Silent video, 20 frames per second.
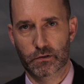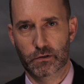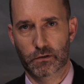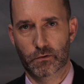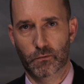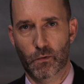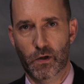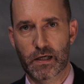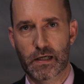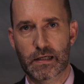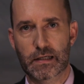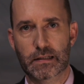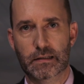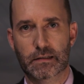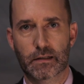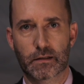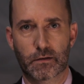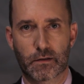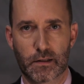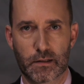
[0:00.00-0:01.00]
And the way he
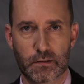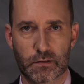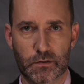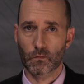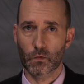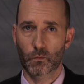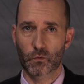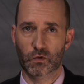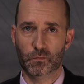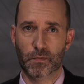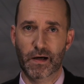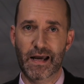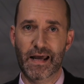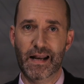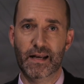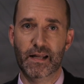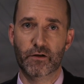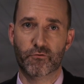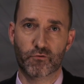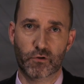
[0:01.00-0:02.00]
did this was by
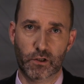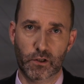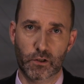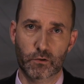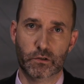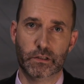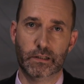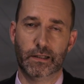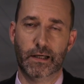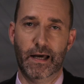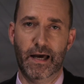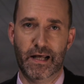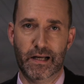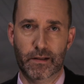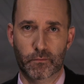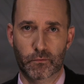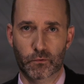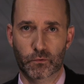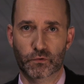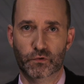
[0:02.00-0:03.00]
electrocuting
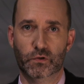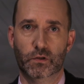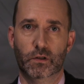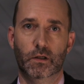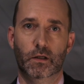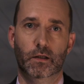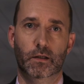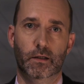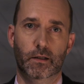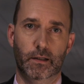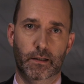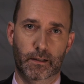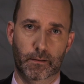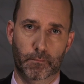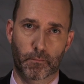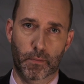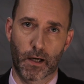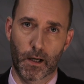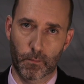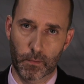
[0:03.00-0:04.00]
animals
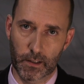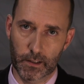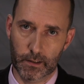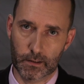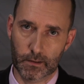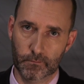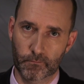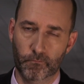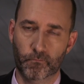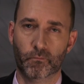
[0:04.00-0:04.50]
in public.